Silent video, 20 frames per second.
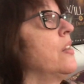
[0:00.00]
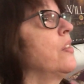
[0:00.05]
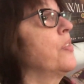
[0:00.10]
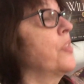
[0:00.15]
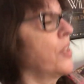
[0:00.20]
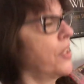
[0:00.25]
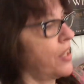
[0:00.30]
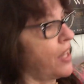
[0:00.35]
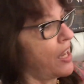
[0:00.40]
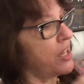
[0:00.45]

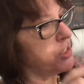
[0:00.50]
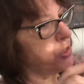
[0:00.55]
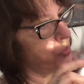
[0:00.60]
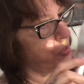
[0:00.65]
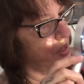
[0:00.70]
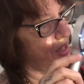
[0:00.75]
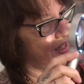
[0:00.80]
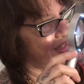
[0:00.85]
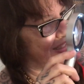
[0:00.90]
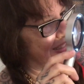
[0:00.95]
The last
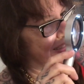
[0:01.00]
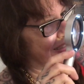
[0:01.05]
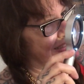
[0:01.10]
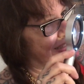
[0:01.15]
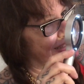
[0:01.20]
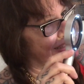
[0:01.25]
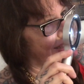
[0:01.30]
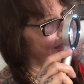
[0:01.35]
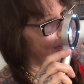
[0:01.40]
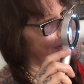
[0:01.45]
one I did
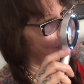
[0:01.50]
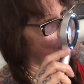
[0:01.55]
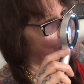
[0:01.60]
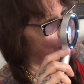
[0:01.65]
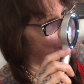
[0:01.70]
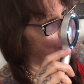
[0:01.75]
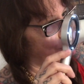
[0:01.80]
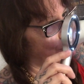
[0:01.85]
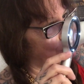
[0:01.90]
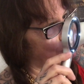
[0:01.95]
get there
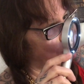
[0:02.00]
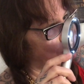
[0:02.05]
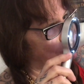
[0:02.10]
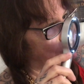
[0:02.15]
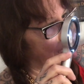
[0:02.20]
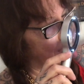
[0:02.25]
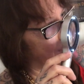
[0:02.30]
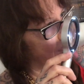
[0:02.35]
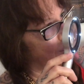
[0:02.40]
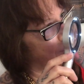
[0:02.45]
before the
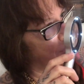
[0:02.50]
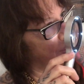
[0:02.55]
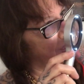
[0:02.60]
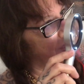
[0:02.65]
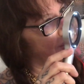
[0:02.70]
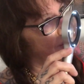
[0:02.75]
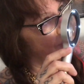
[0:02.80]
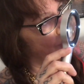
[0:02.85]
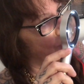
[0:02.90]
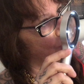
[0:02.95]
pandemic,
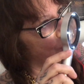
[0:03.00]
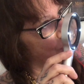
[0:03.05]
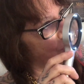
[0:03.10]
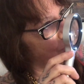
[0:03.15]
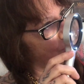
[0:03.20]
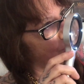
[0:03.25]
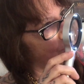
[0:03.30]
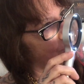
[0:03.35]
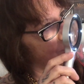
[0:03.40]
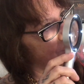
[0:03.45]
before the
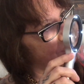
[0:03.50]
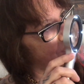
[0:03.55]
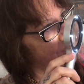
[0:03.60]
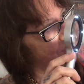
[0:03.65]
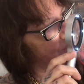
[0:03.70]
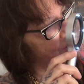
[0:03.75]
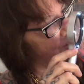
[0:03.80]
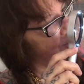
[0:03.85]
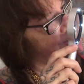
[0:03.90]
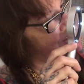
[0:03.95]

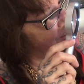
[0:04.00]
lockdown,